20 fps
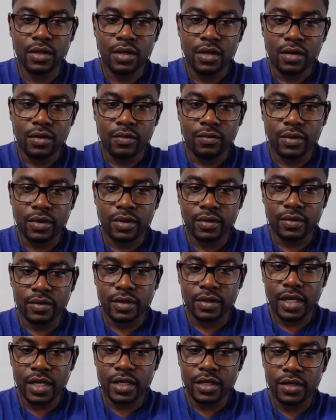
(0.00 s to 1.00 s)
Well,
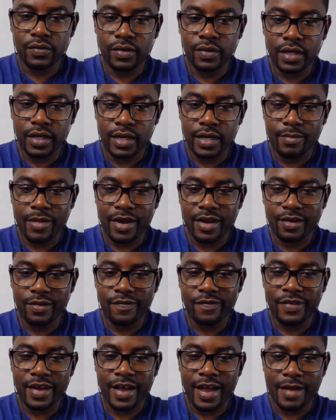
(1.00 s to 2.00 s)
thank you again, Micheal, for
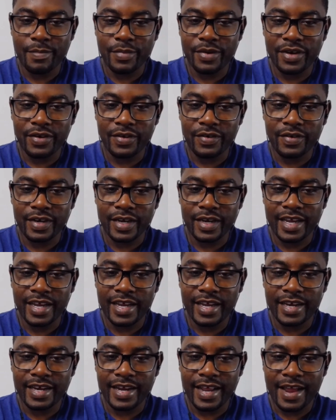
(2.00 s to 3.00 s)
hopping on, and
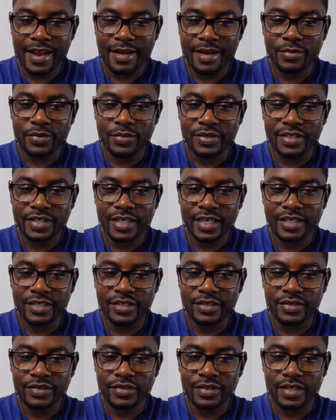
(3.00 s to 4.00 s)
I appreciate
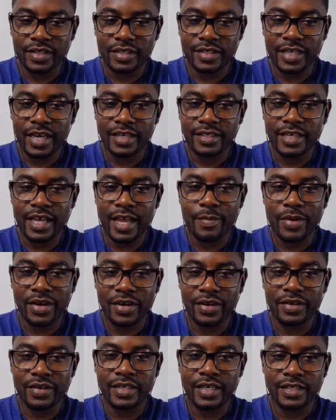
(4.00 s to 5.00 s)
you taking time out of your
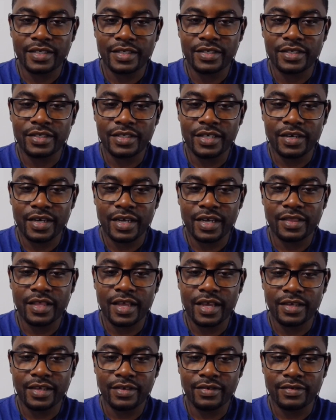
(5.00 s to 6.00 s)
day to share that. Thank you.